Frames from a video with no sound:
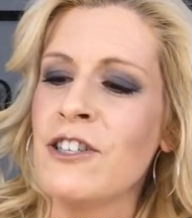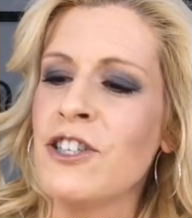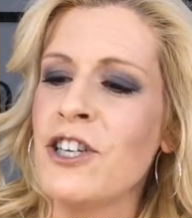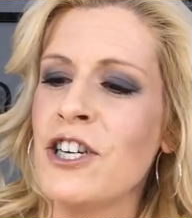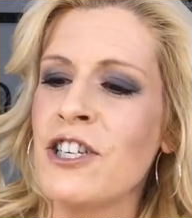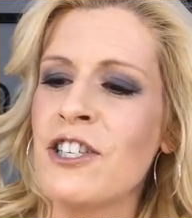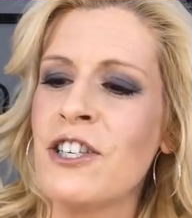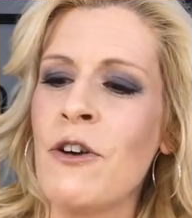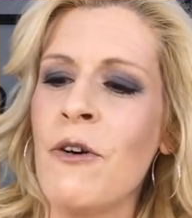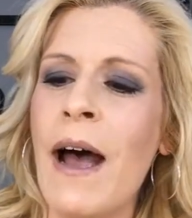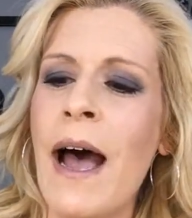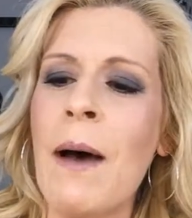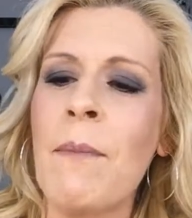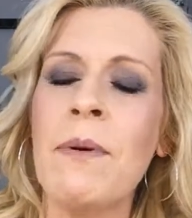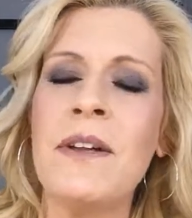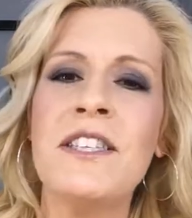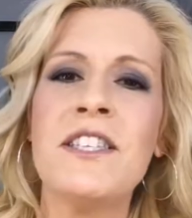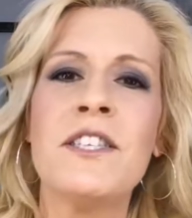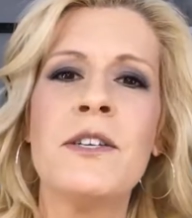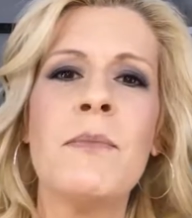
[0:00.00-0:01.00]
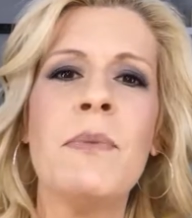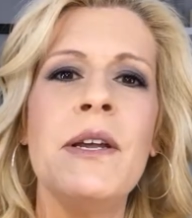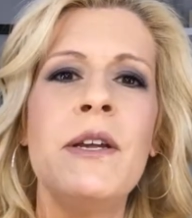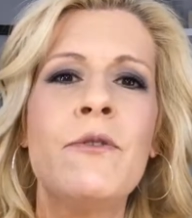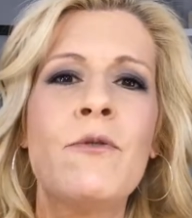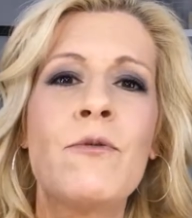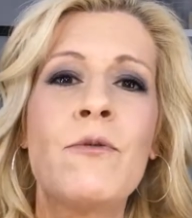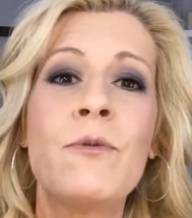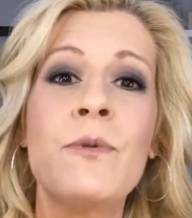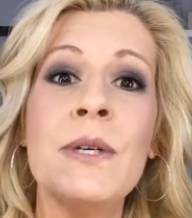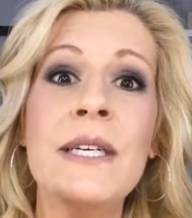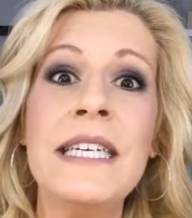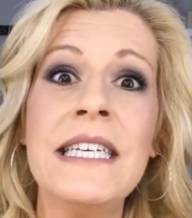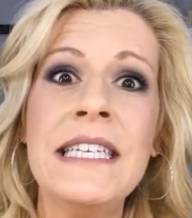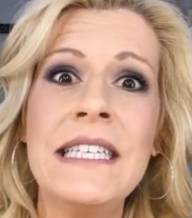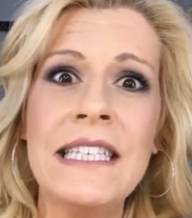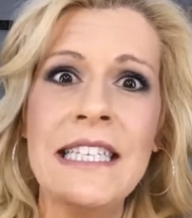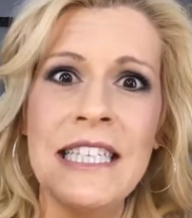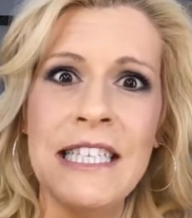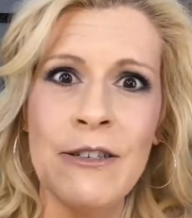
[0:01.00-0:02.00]
just so happens to be
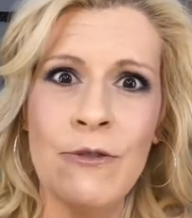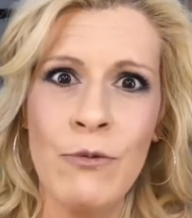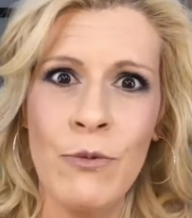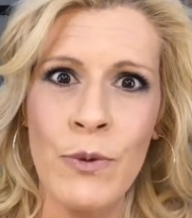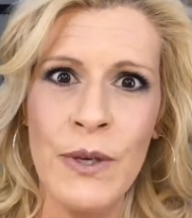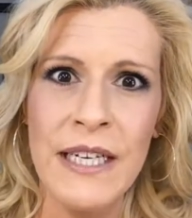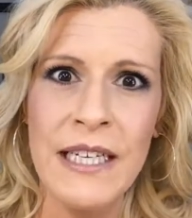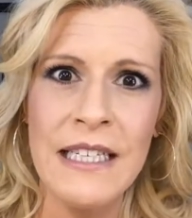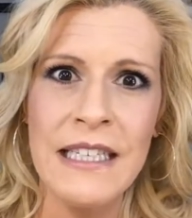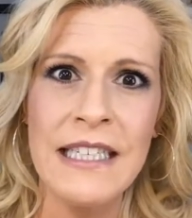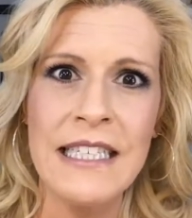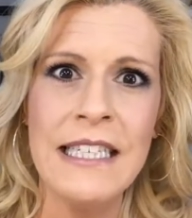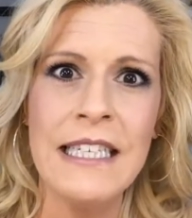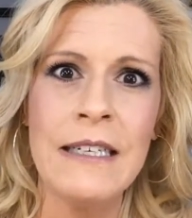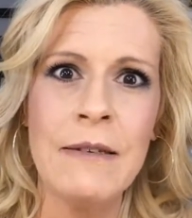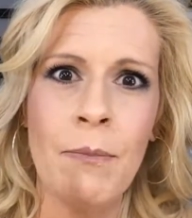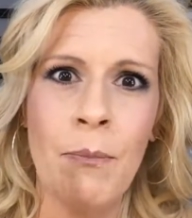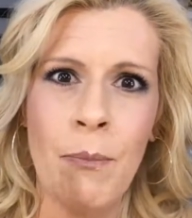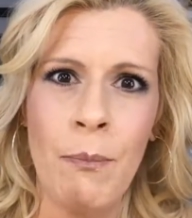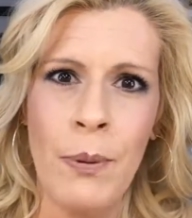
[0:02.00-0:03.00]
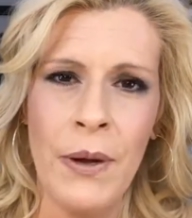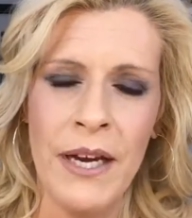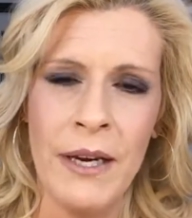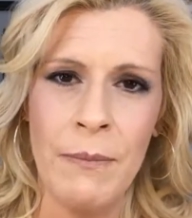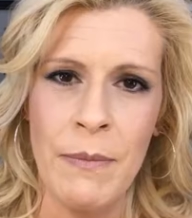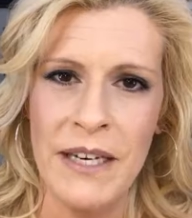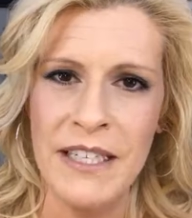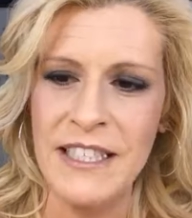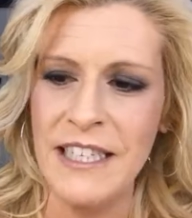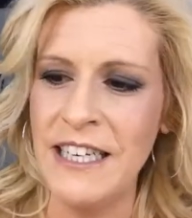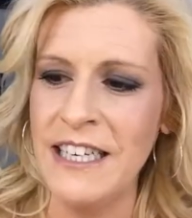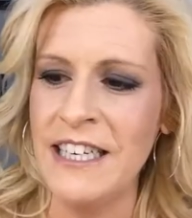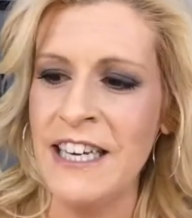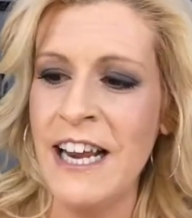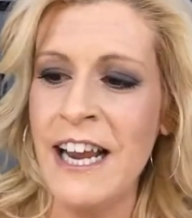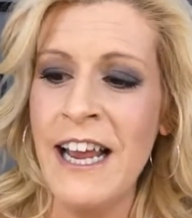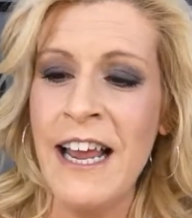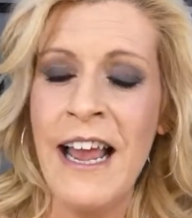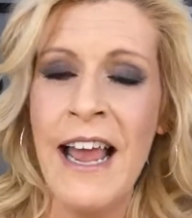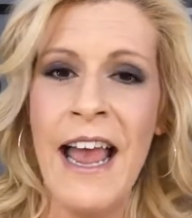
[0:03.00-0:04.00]
really
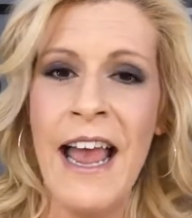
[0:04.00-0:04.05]
pigmented.